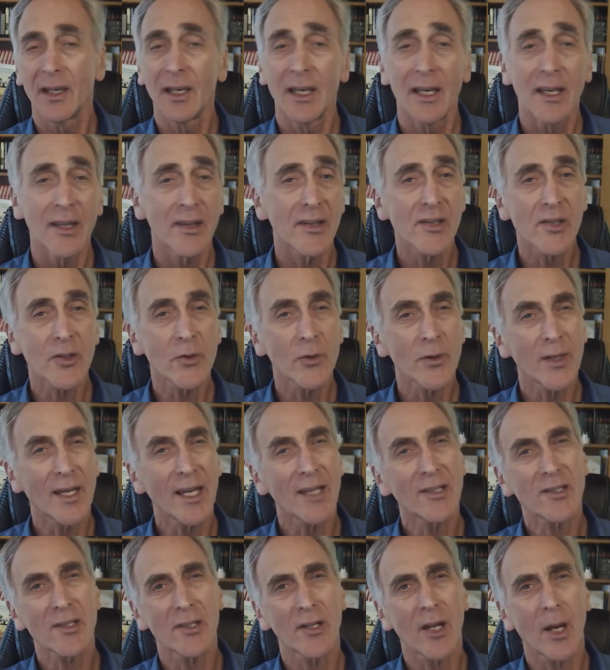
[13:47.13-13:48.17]
This creates
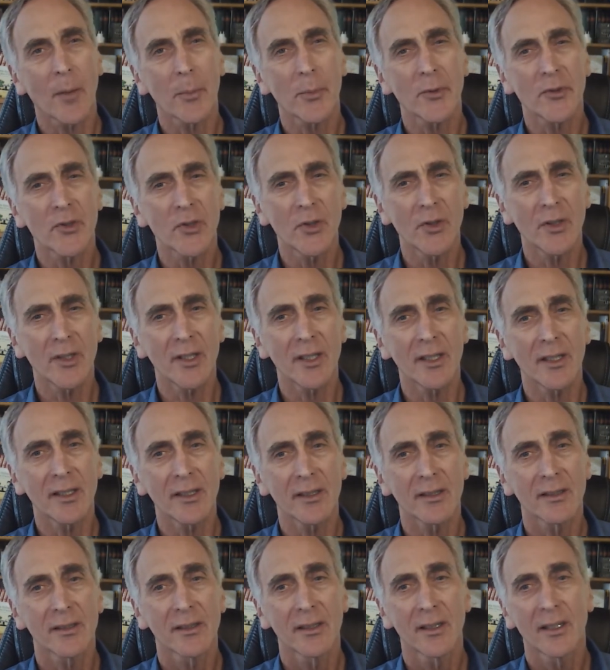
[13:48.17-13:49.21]
an opportunity,
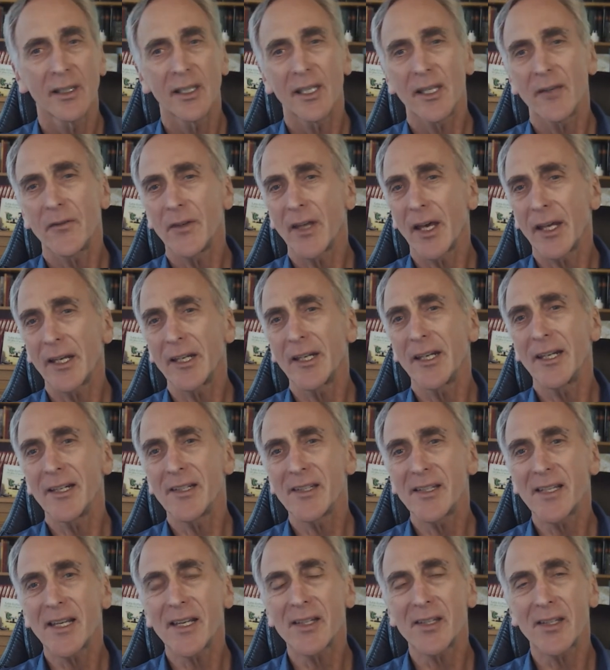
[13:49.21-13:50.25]
if not a
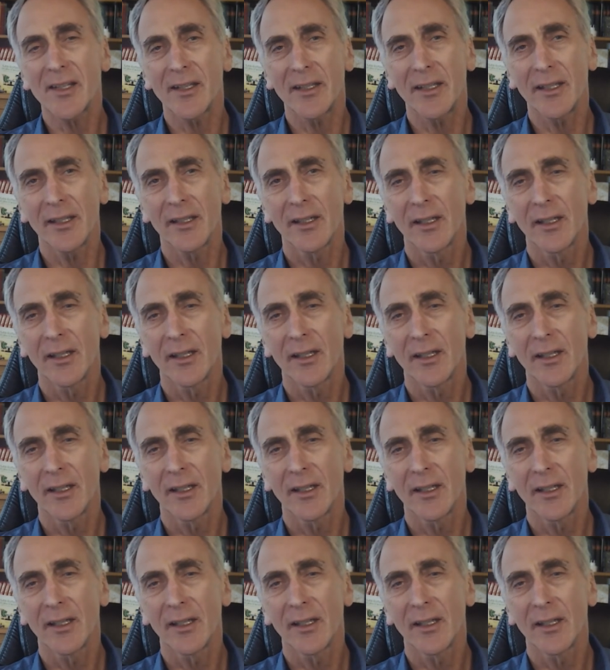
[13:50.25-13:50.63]
necessity,